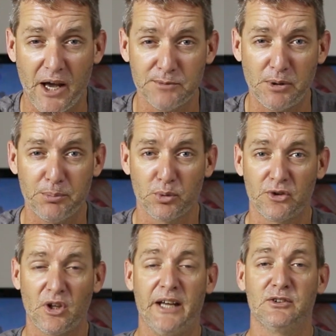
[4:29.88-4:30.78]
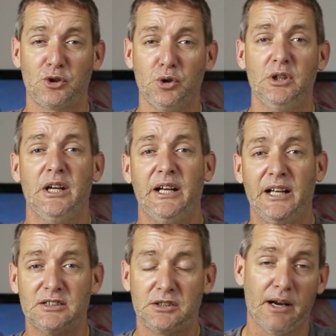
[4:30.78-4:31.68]
pays people to say it's good,
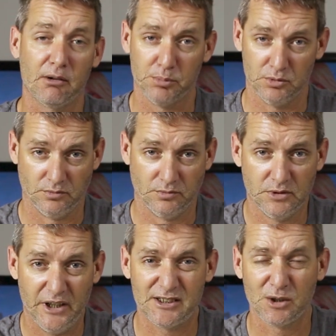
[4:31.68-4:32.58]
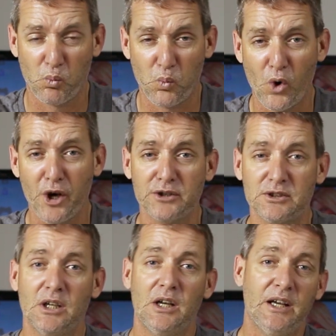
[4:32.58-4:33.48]
it's terrible. It's the
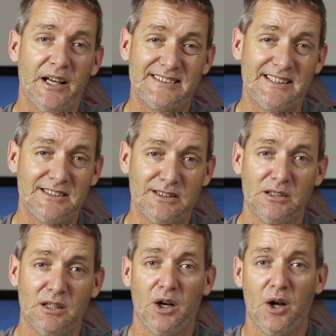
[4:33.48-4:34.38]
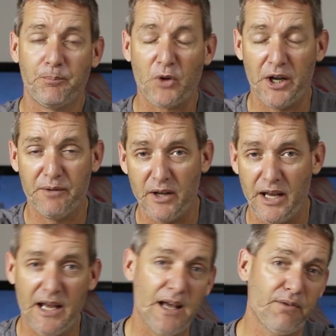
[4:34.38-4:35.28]
worst assistant I have
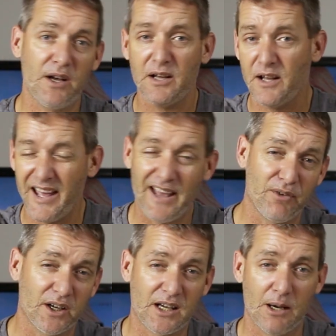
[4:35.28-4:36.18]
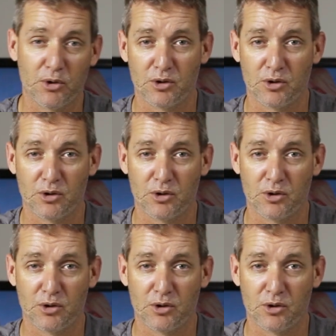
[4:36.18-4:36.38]
ever, ever come